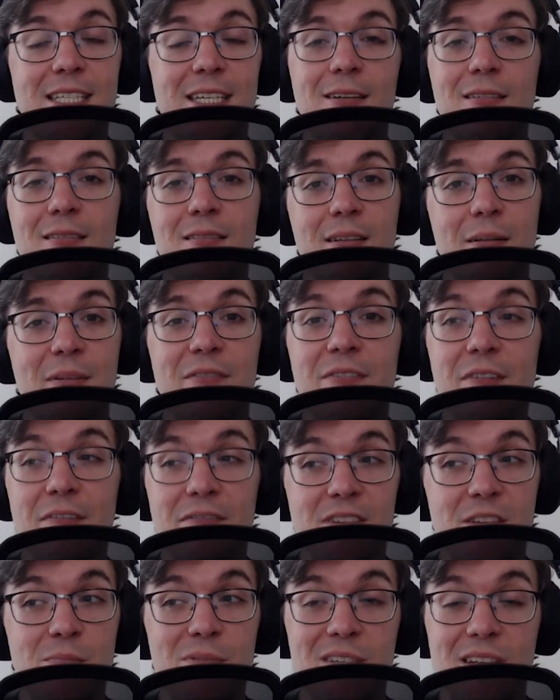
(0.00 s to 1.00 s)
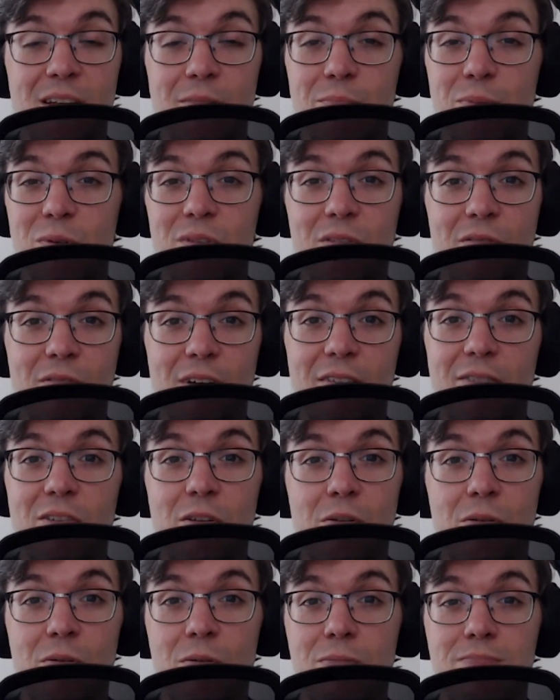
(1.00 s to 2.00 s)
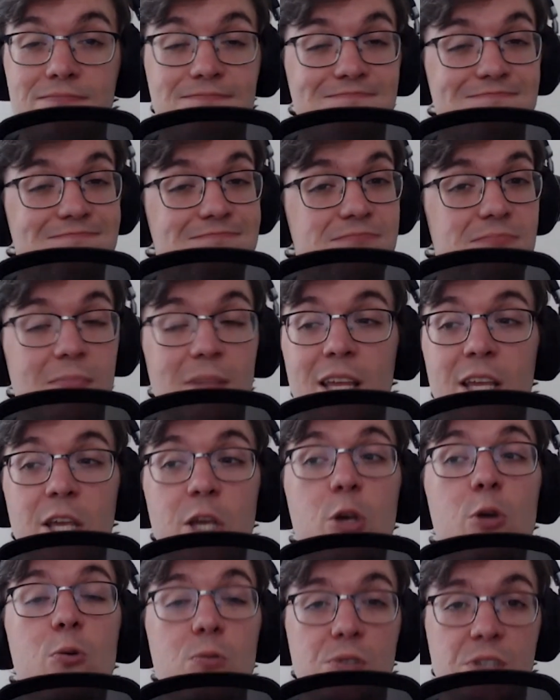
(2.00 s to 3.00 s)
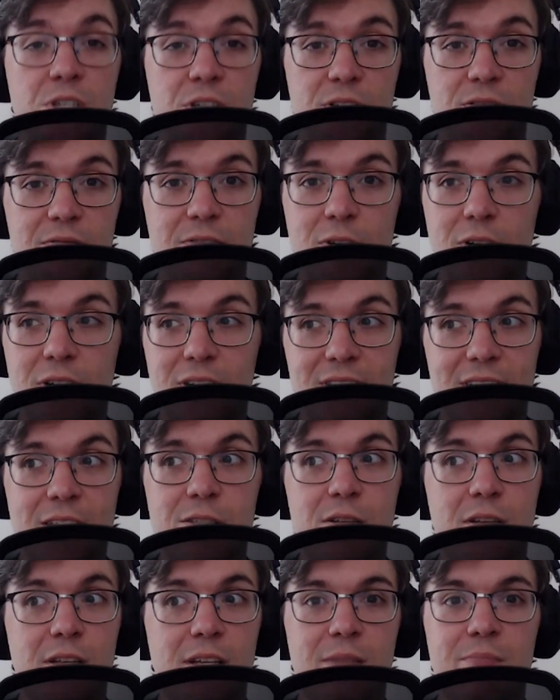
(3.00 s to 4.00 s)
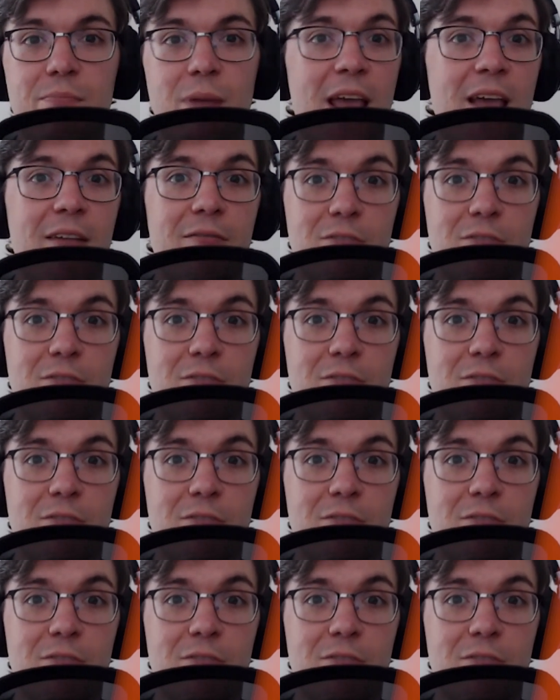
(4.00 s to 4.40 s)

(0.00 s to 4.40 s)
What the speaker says: deal. I mean, 15% boost in revenue, huge for essentially paying